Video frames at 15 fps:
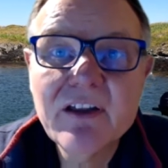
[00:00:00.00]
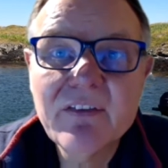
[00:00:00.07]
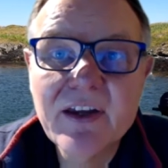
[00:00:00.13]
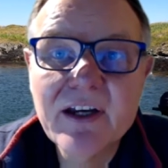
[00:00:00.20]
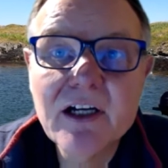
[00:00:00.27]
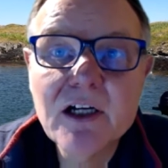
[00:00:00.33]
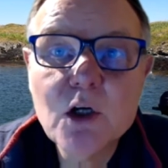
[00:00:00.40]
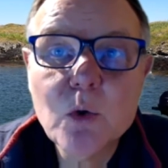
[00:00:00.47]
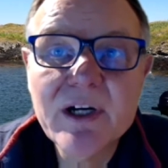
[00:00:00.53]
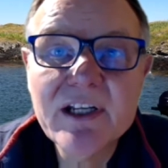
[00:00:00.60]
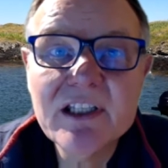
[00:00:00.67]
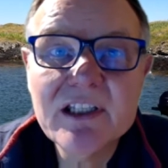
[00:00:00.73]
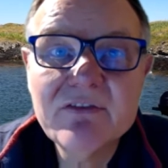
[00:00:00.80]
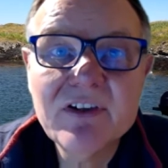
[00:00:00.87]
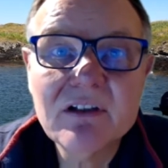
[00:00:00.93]
they are
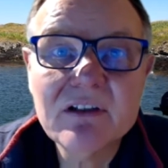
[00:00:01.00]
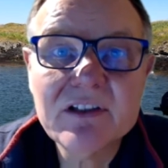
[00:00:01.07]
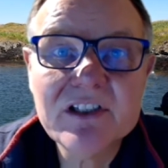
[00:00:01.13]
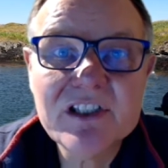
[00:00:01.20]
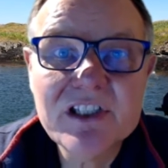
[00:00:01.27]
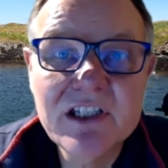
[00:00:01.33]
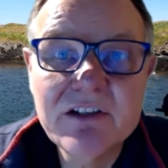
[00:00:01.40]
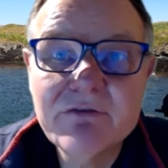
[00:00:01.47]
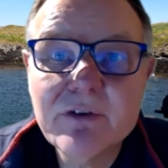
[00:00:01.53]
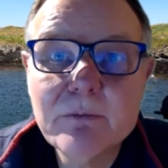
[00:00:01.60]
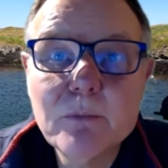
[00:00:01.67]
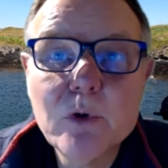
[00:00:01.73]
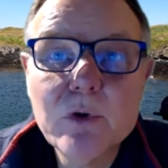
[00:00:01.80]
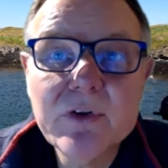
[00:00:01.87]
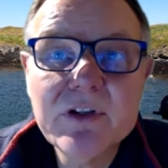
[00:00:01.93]
quite difficult to see from
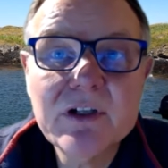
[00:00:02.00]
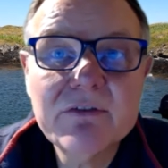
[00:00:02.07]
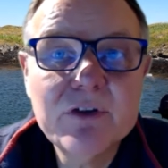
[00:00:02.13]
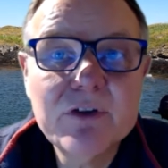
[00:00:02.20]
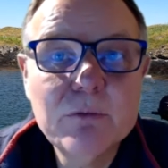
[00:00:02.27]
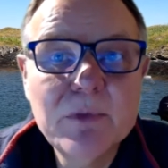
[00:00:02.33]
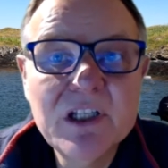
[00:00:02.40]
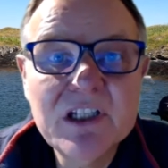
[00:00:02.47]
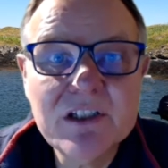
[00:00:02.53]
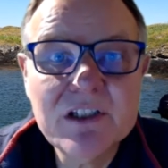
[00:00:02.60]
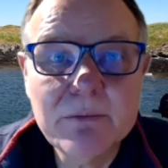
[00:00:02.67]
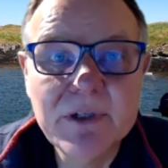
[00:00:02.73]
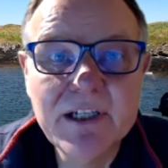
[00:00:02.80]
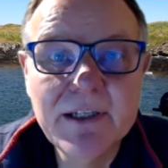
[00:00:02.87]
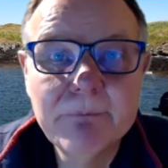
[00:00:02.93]
more than a few meters
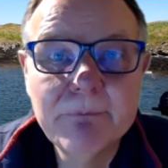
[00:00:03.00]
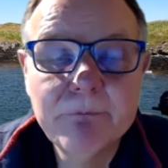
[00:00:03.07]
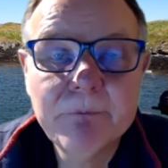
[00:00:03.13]
away,